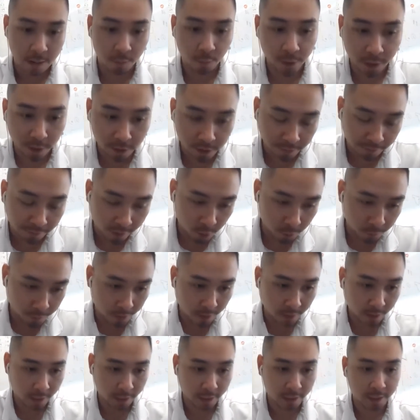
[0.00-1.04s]
we are
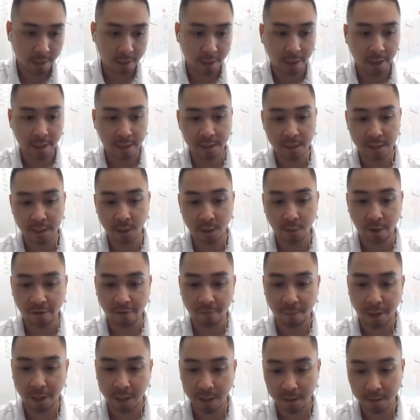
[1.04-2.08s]
developing a
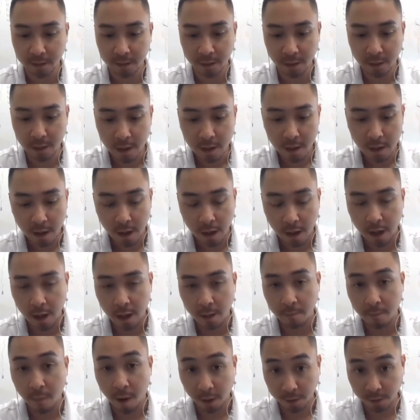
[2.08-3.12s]
Z-Wave based
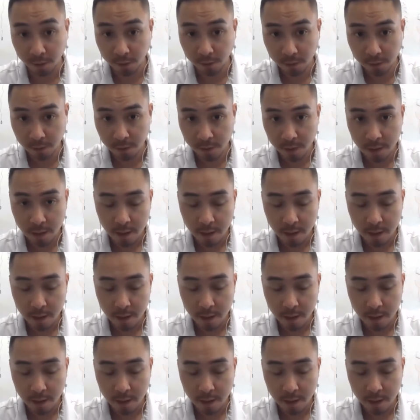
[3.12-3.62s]
model,